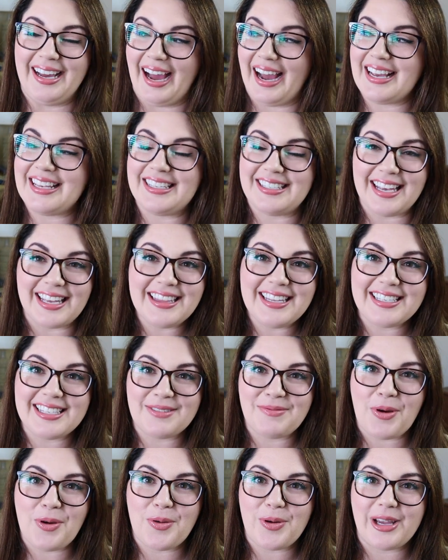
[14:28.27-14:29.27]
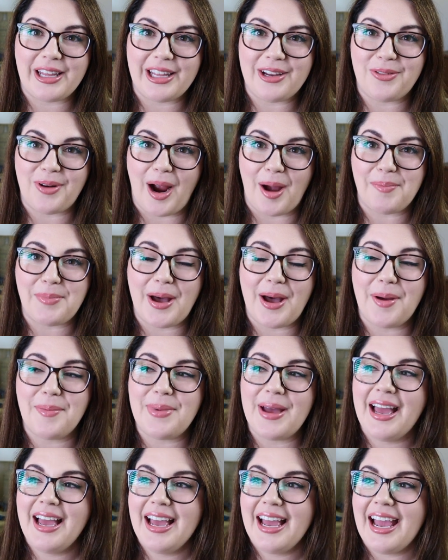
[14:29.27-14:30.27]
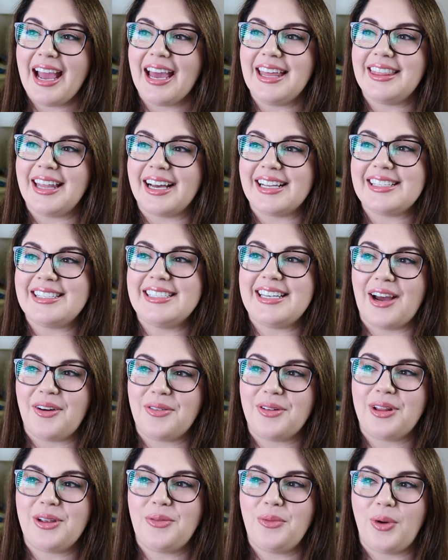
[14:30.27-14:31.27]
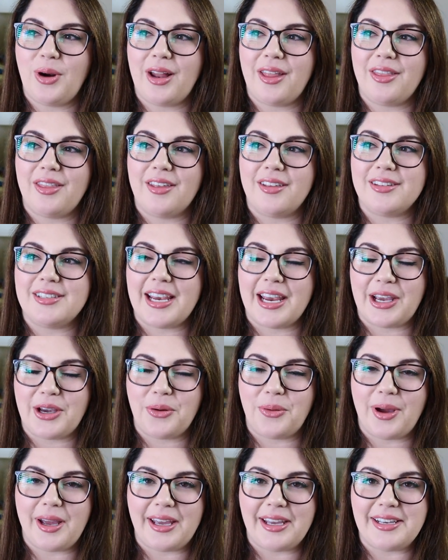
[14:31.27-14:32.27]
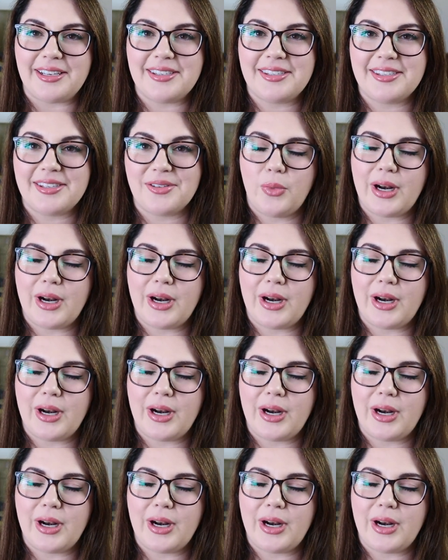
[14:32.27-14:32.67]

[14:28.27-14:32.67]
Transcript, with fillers: I said this in my weekly wrap-up, and that's definitely one of the takeaways.